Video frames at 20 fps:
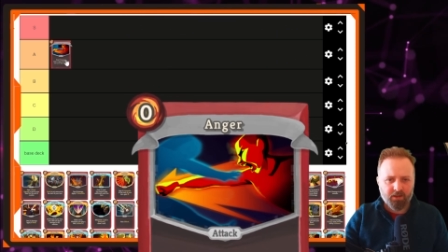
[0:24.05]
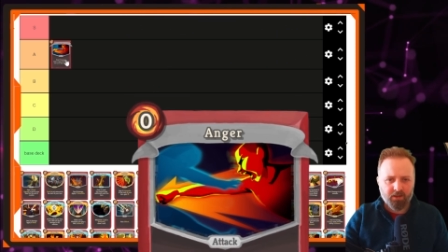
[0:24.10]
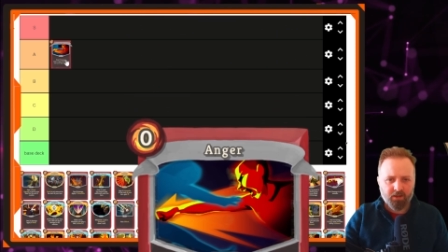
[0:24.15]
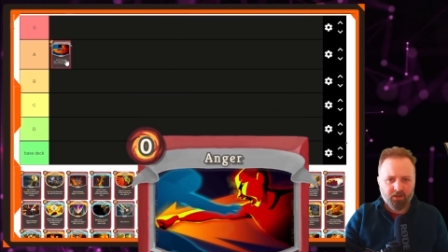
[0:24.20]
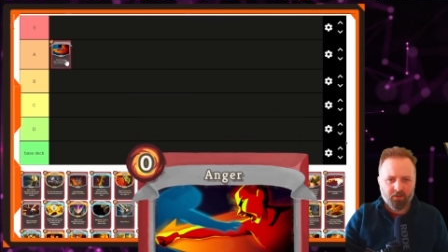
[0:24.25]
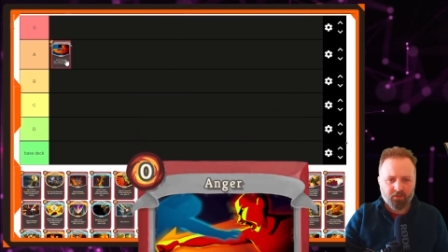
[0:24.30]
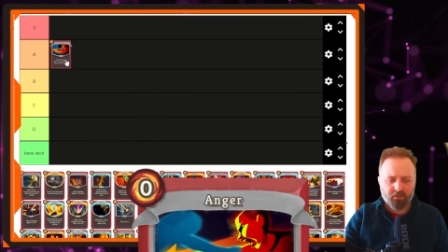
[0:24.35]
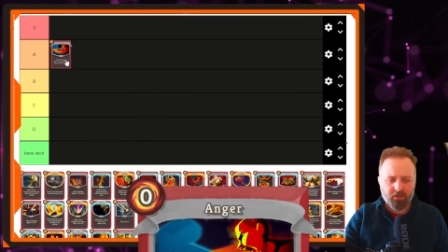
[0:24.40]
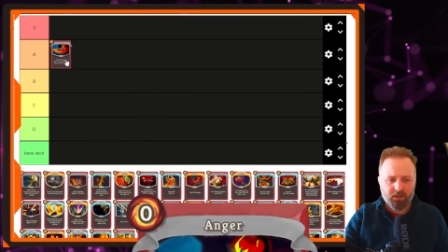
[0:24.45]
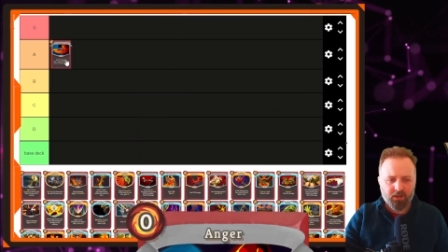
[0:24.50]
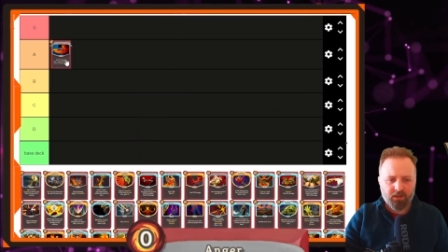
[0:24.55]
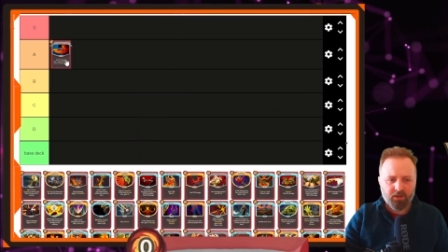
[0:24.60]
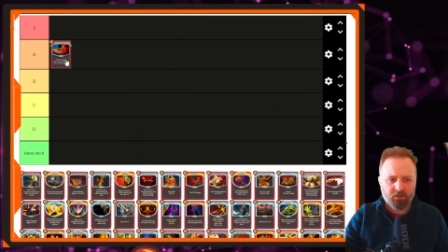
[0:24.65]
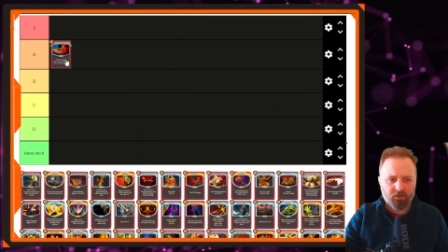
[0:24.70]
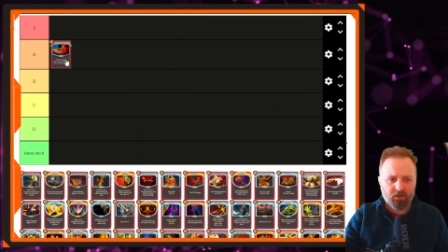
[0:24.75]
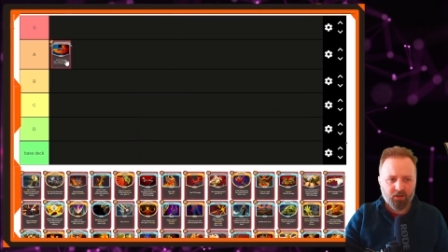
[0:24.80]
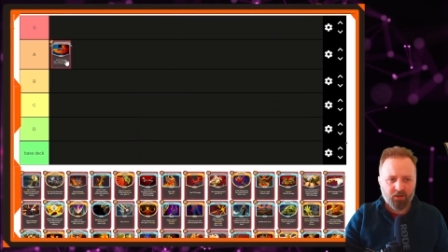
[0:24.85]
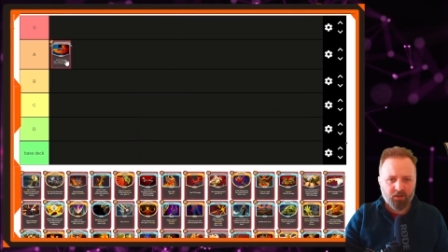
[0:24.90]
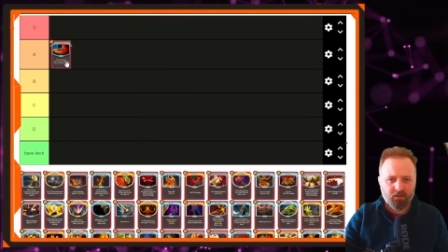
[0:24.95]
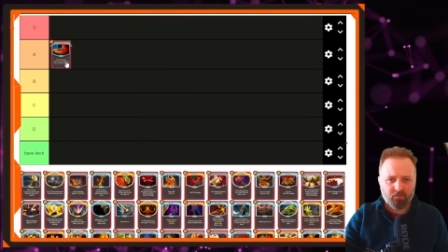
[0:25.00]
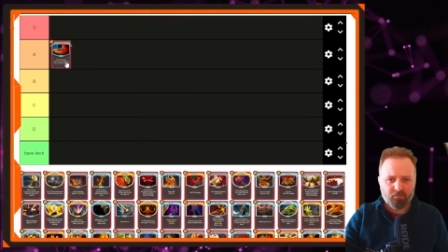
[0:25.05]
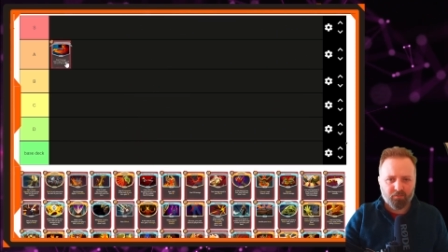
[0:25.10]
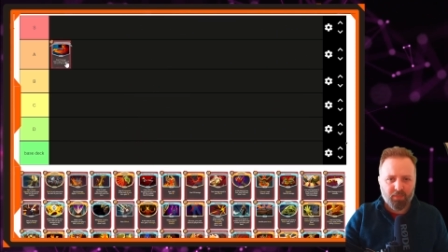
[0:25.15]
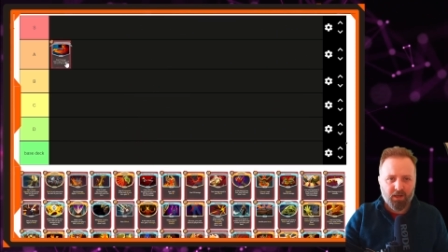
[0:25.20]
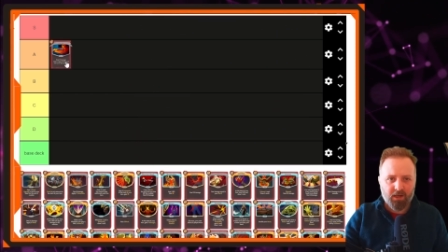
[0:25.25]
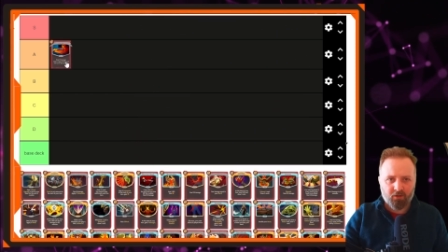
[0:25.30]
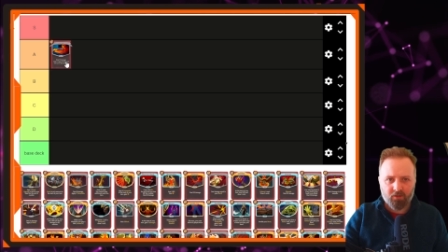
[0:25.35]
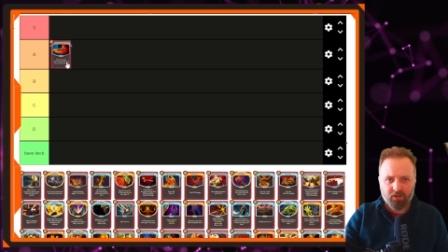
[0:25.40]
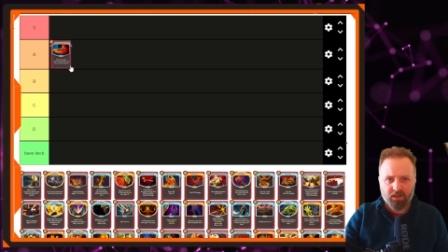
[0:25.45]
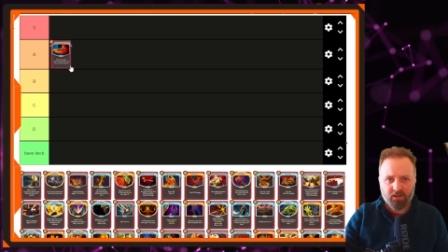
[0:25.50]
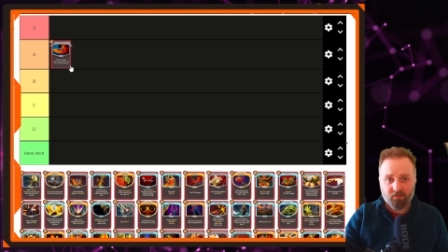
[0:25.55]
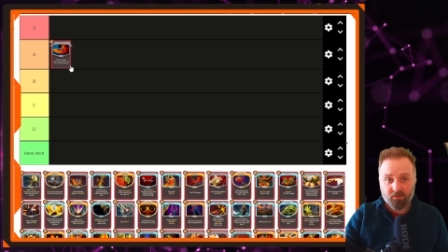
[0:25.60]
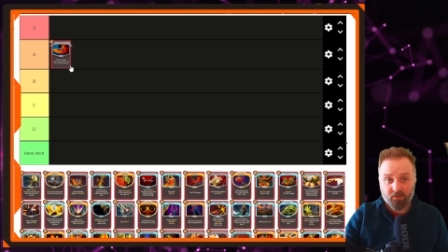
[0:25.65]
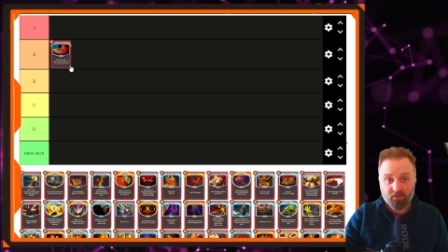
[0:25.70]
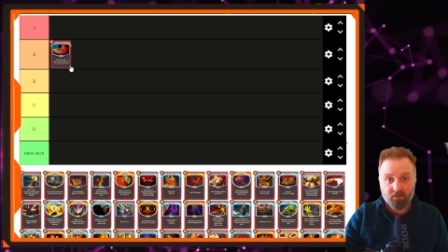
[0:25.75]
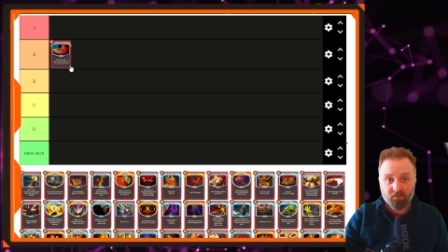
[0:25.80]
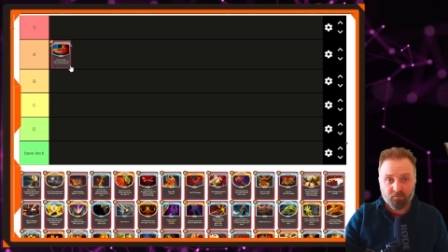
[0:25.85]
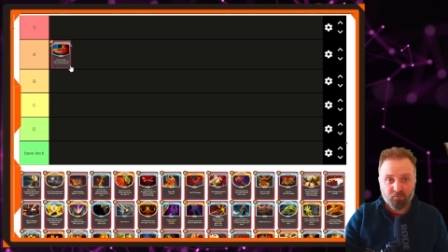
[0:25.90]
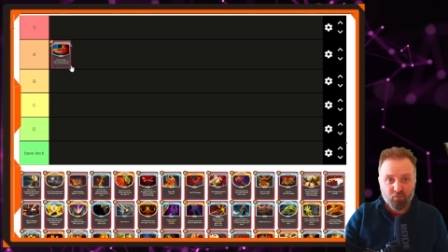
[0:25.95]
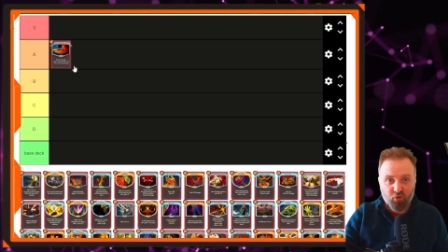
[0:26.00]
Act 3 and you're trying to pare it down
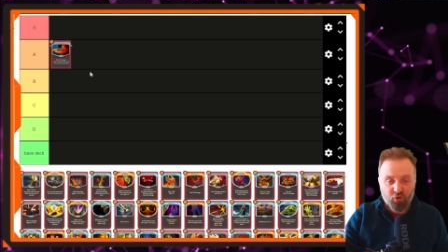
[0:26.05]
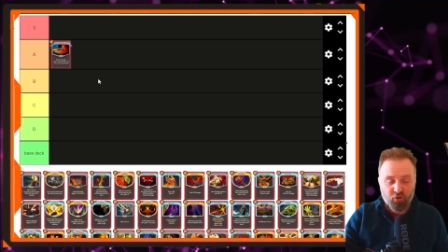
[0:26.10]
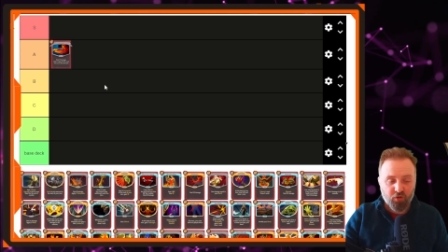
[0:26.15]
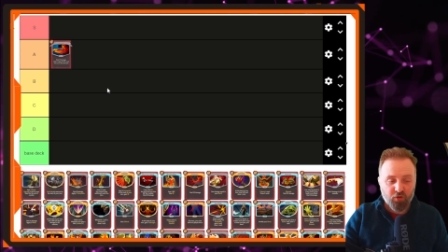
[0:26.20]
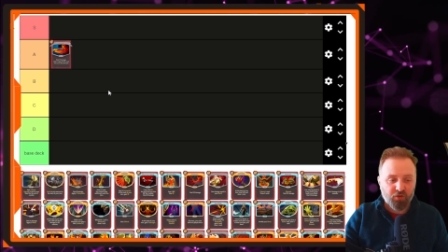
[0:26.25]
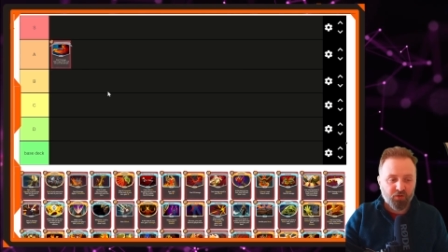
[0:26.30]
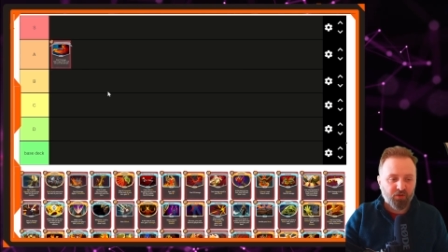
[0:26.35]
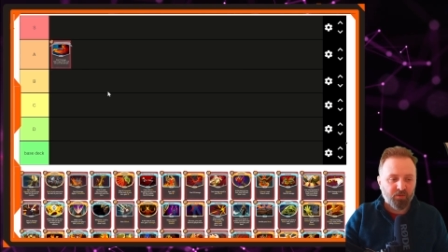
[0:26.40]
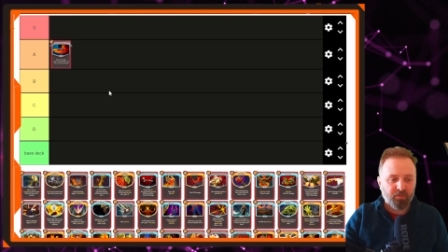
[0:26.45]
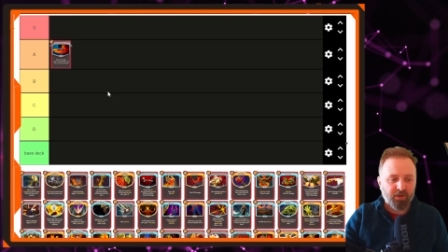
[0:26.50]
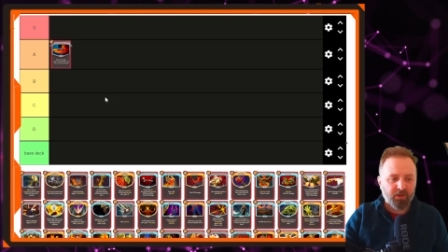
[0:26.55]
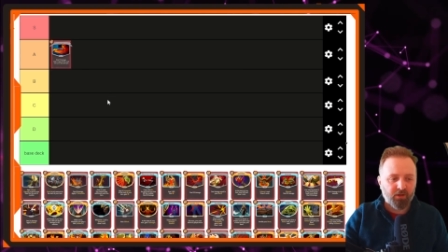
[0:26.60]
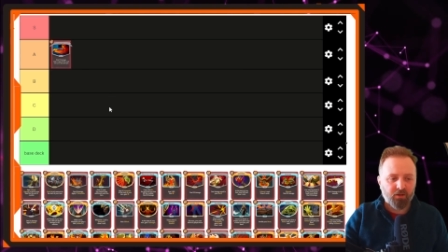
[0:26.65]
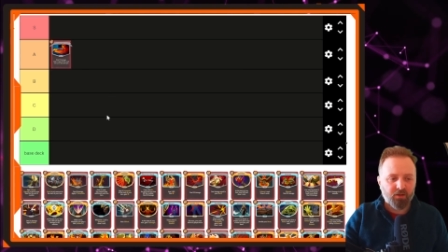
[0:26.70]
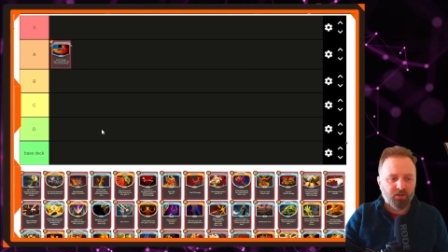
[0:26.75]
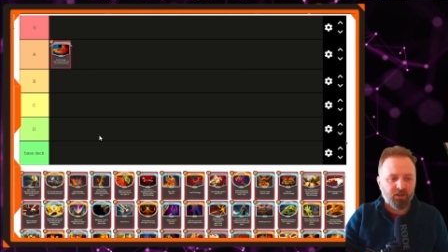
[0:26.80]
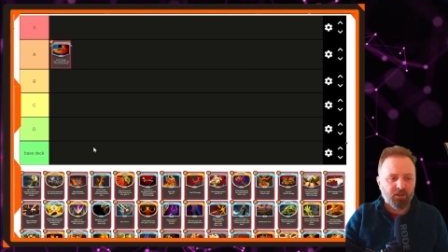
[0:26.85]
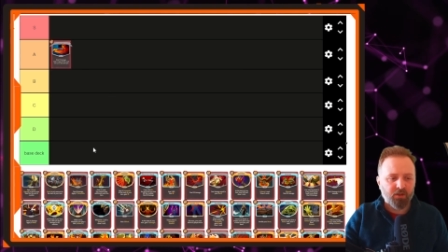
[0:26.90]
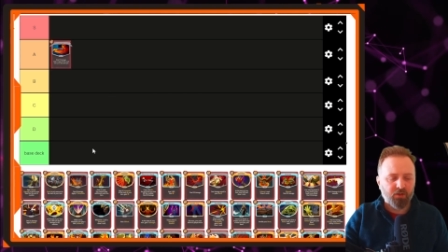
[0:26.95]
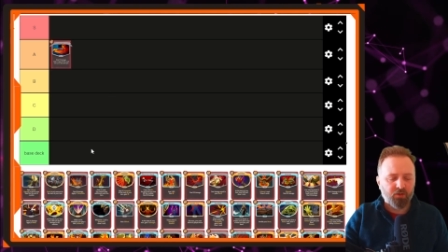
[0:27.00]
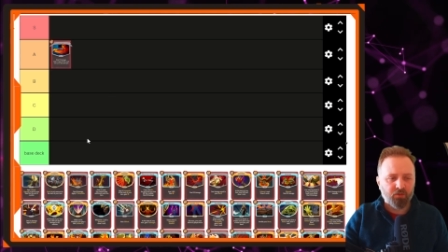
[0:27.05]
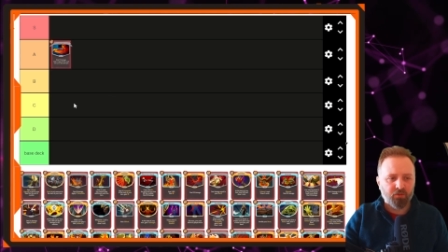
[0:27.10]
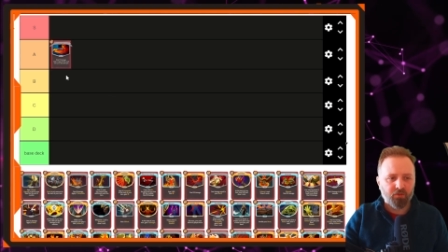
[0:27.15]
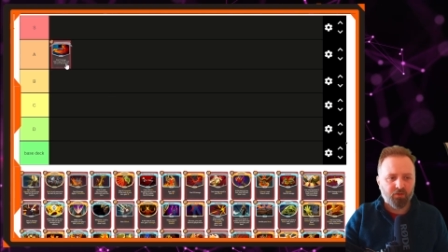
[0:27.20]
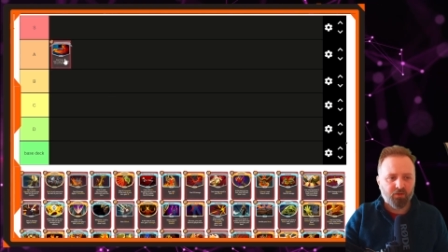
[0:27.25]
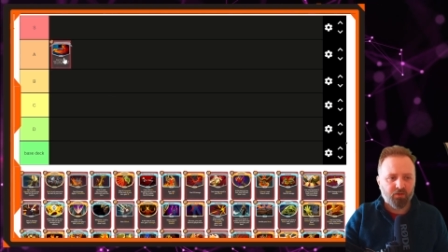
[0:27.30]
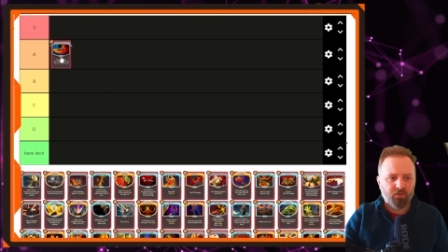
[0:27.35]
to just the bare essentials.